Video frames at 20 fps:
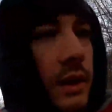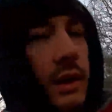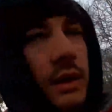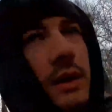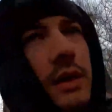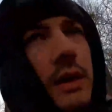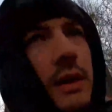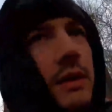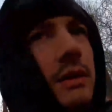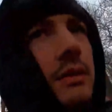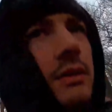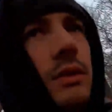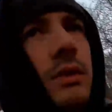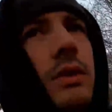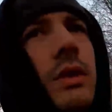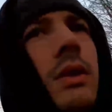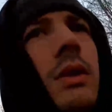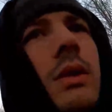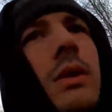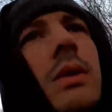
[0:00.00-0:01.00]
It did get a little
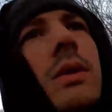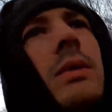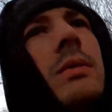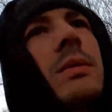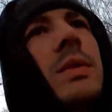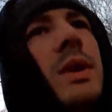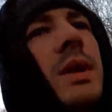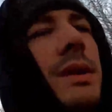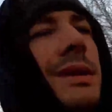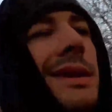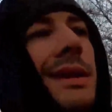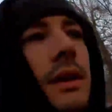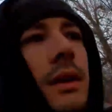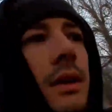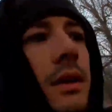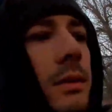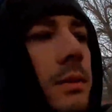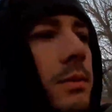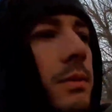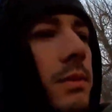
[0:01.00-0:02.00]
cold, but I
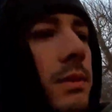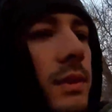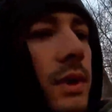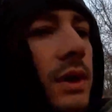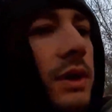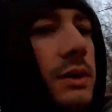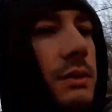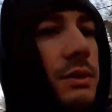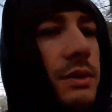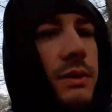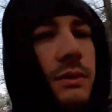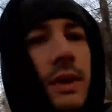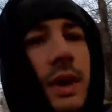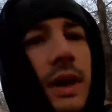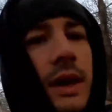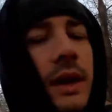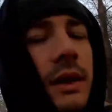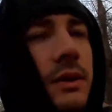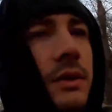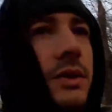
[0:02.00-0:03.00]
know ours was
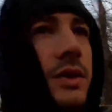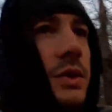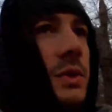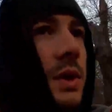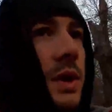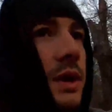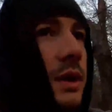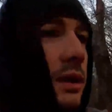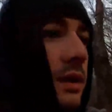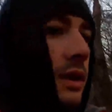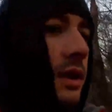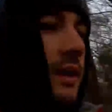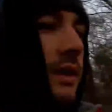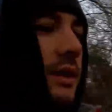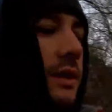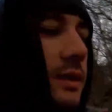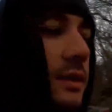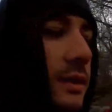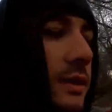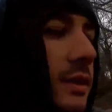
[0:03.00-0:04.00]
fine. I was sweating all
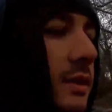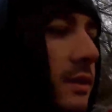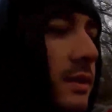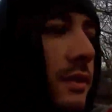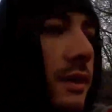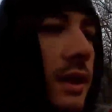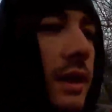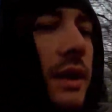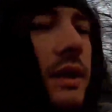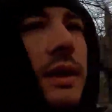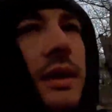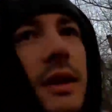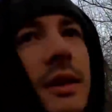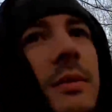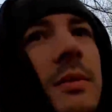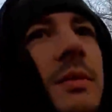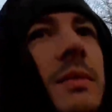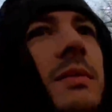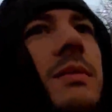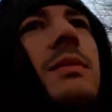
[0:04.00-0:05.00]
night because I had
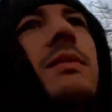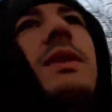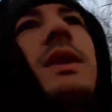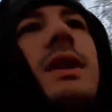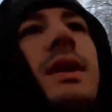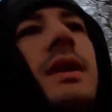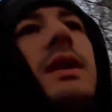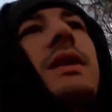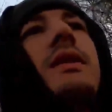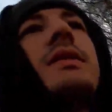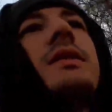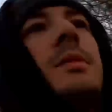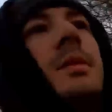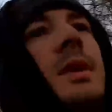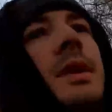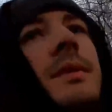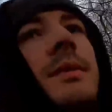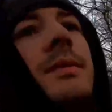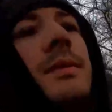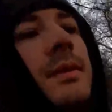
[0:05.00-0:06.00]
him laying next to
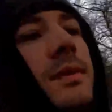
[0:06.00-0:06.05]
me.